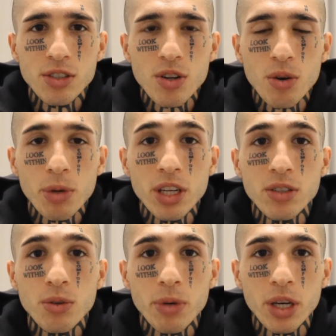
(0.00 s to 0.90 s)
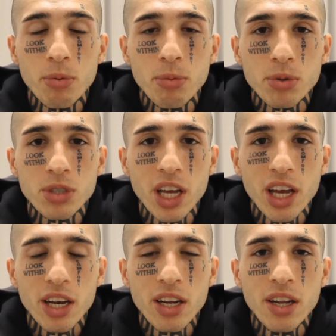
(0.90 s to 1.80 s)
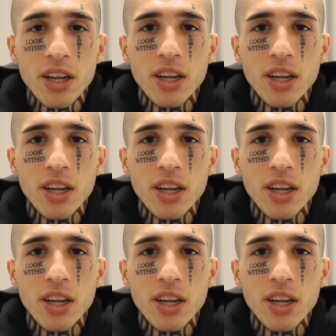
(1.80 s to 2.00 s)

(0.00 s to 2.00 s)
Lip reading: is not meant to make people sad.